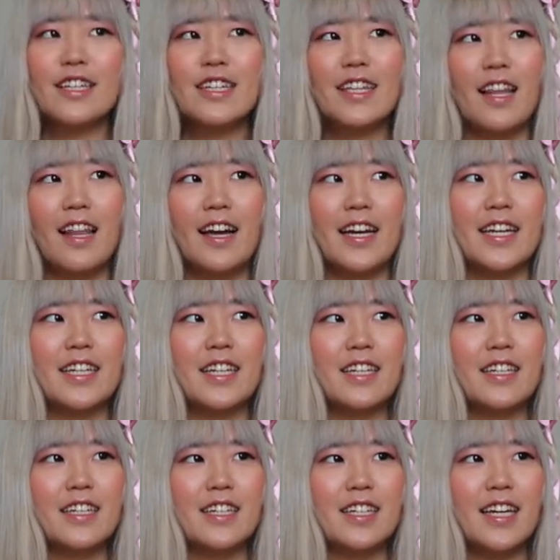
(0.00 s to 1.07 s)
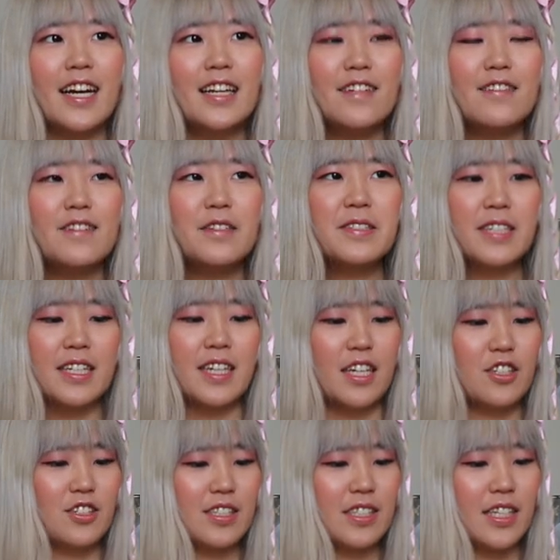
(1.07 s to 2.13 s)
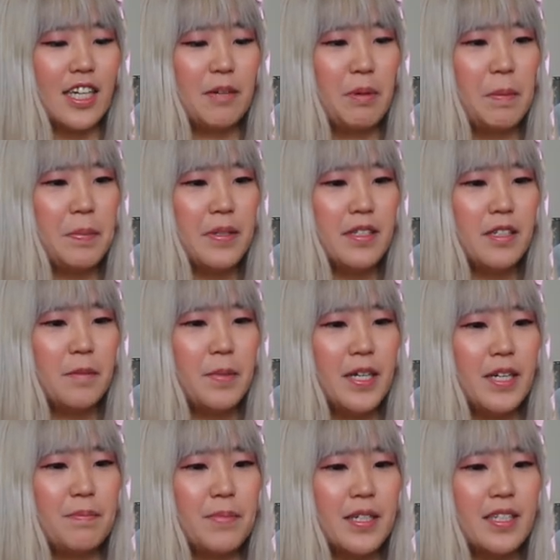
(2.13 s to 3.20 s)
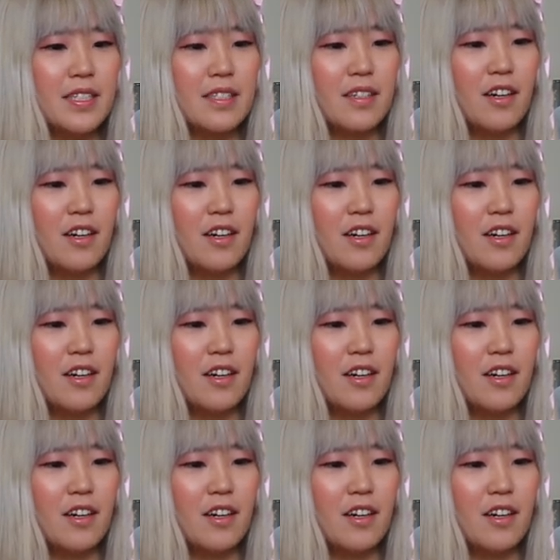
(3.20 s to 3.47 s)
started like kind of losing interest in K-pop a little bit because